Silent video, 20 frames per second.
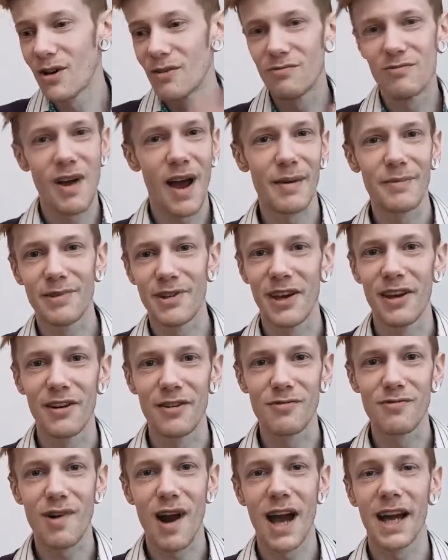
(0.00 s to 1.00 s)
wrapped it in
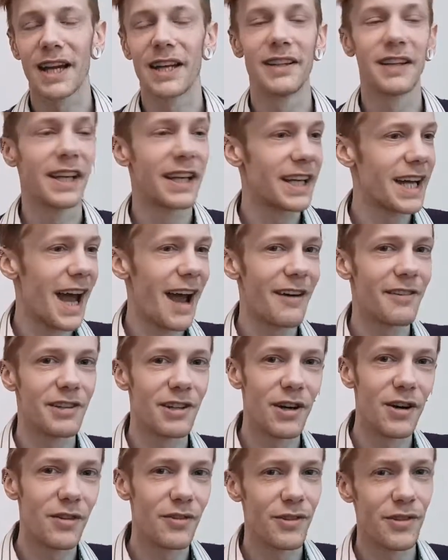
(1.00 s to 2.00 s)
a rag and then carried
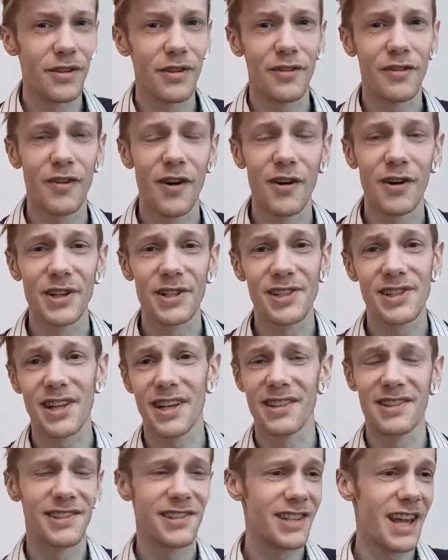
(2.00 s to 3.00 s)
it off to the forest
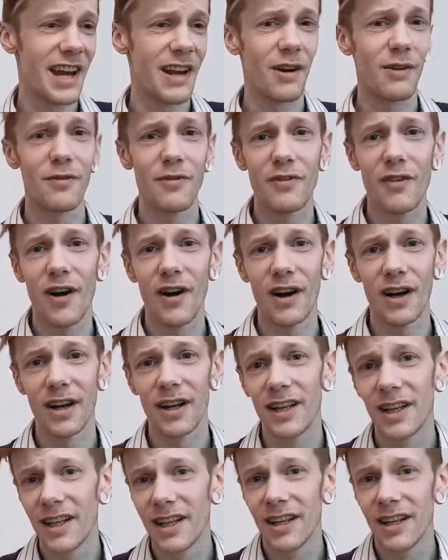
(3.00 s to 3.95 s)
and set it on fire,